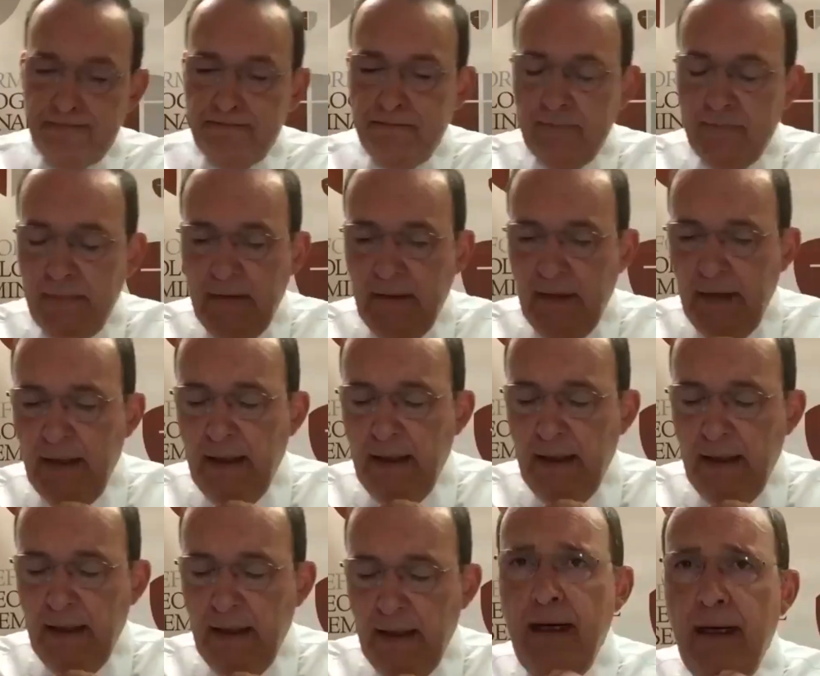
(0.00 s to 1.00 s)
The judge
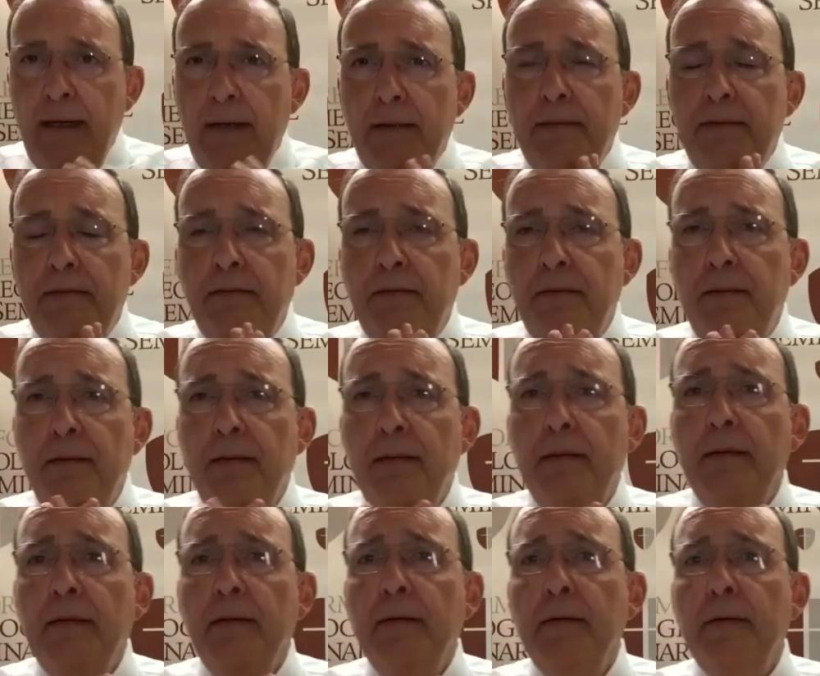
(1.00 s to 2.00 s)
cycles in the middle. There are
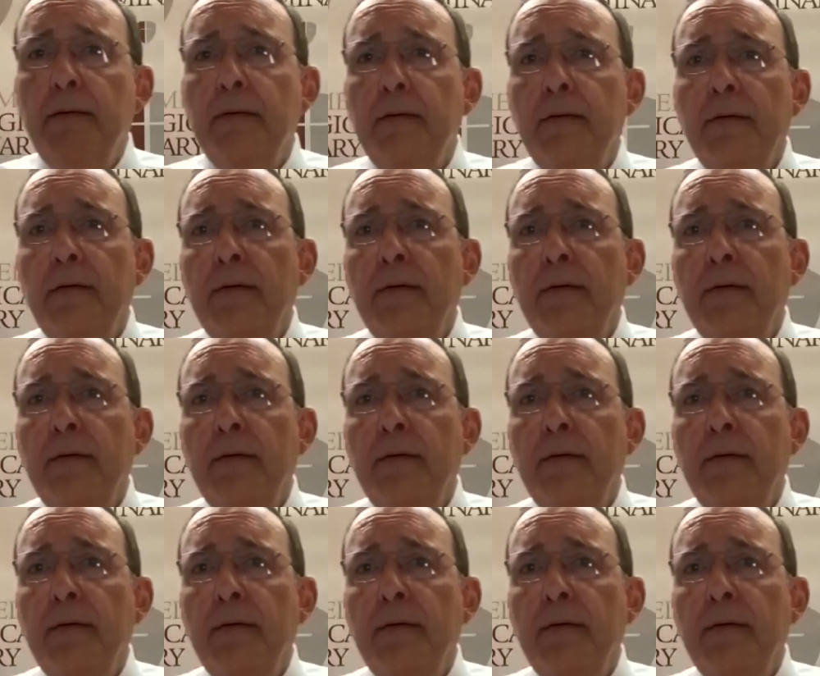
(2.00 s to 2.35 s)
six major